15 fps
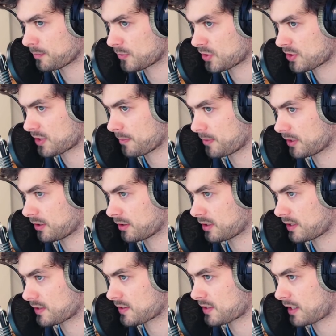simply
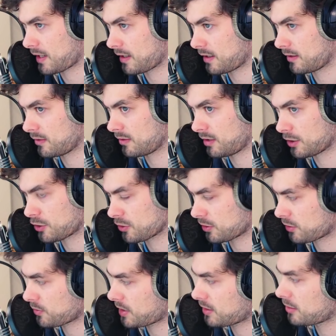gonna say it should
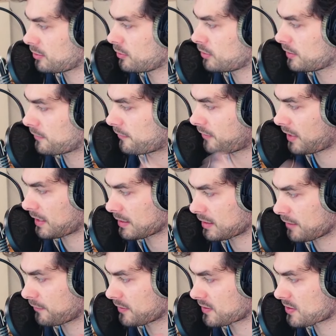create a new event
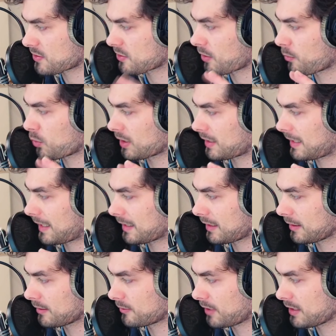if it's somewhat
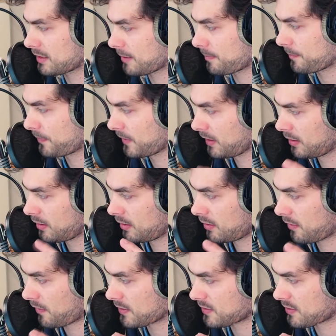laggy, right?
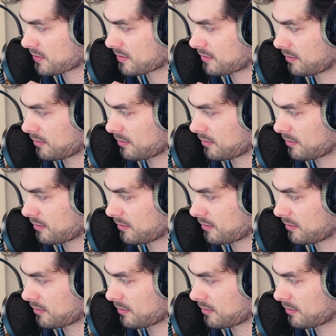This is